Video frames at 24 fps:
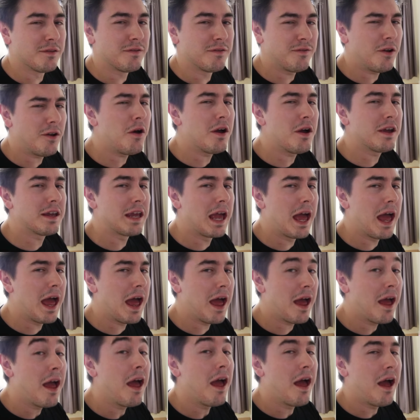to flying
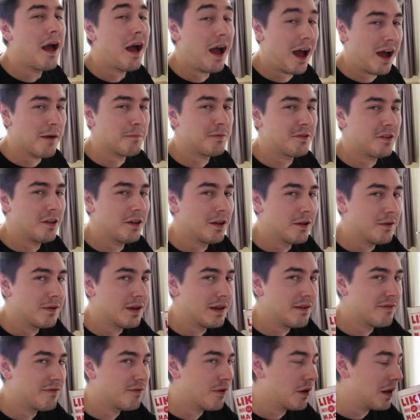hair
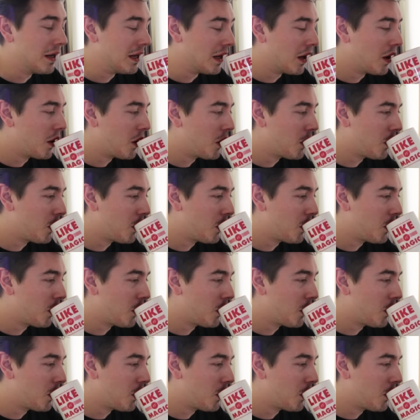absolutely free.